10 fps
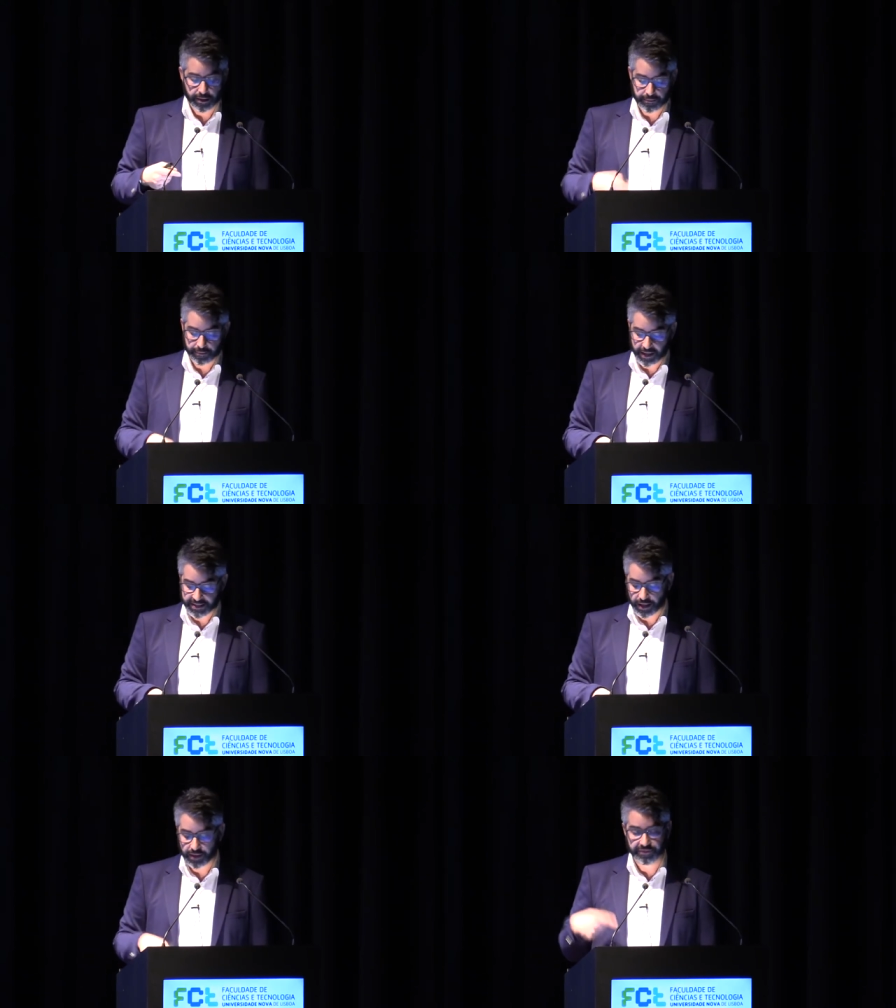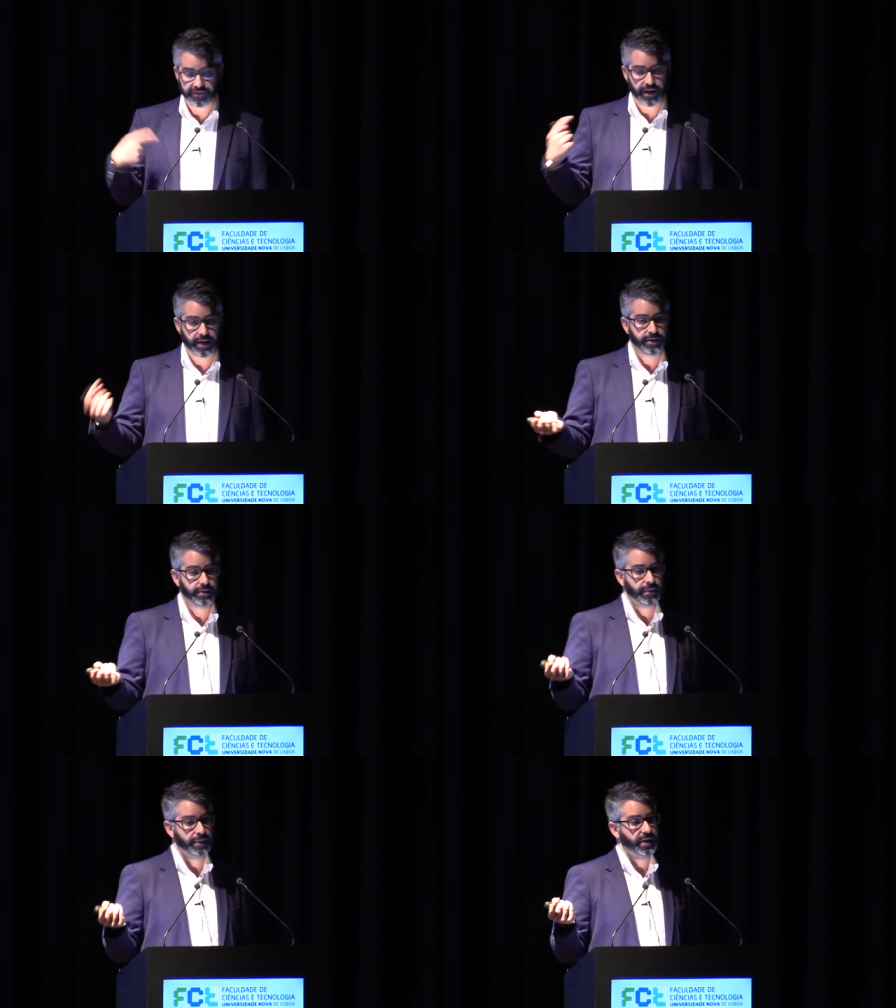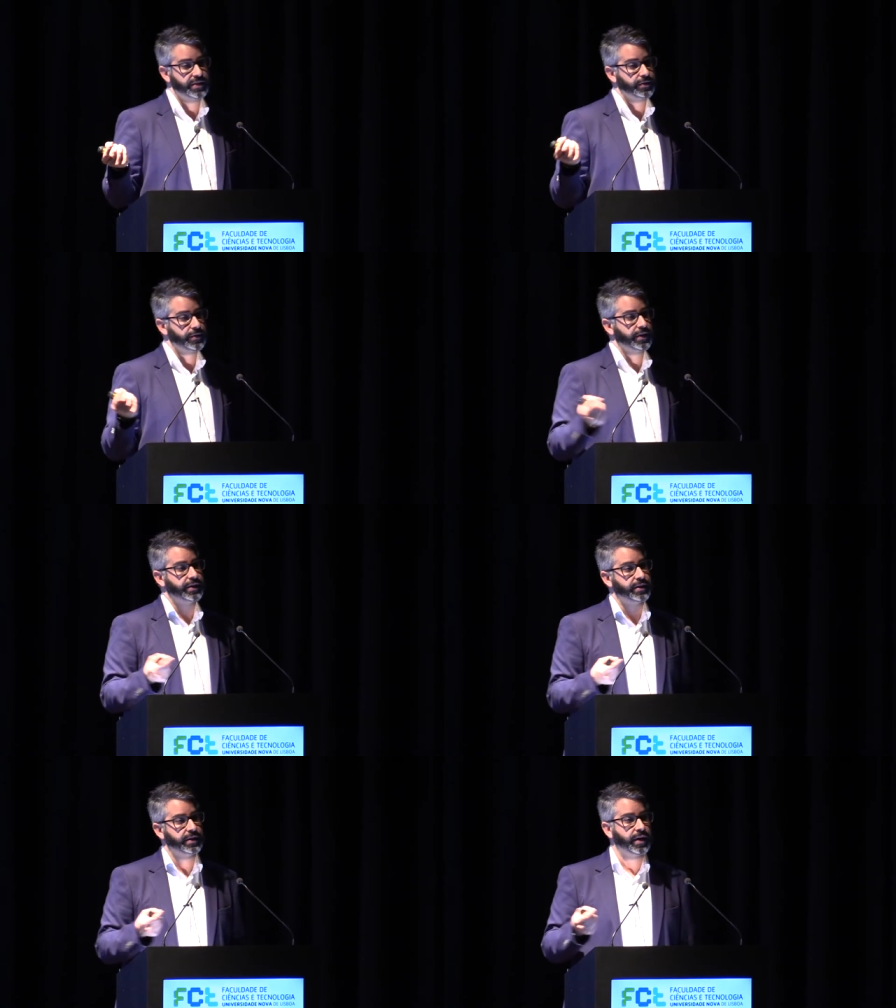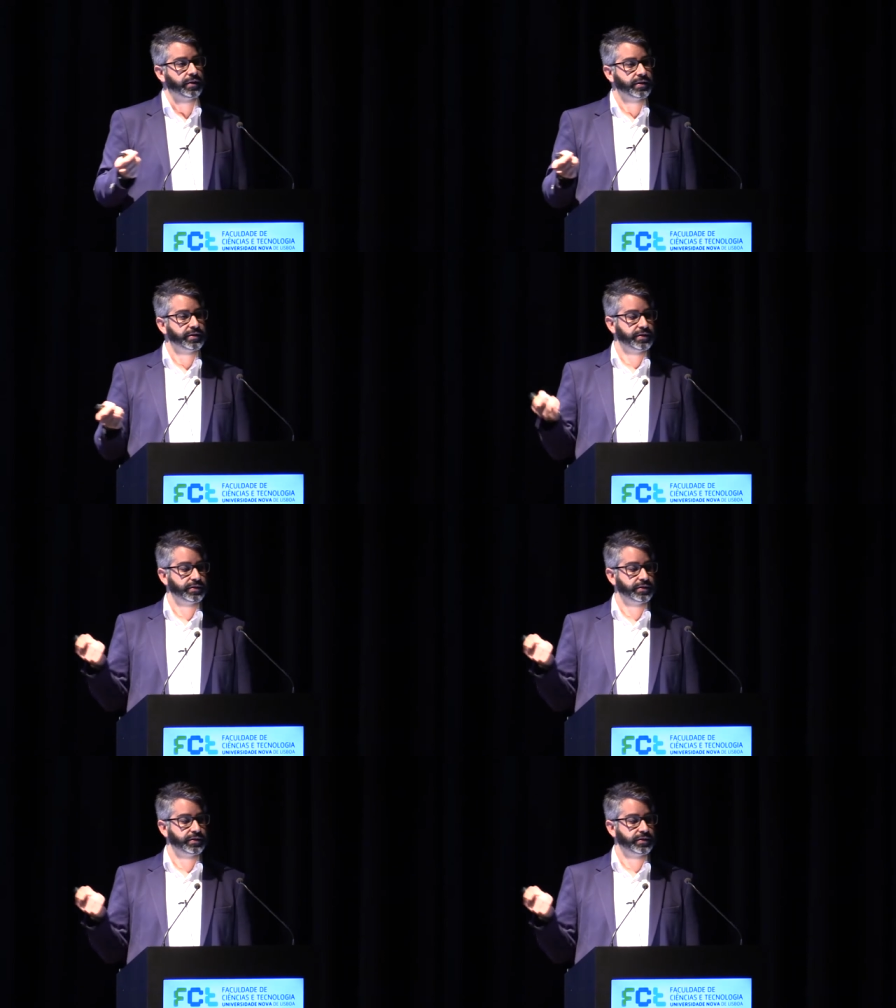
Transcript: myself and my mentor in Ireland,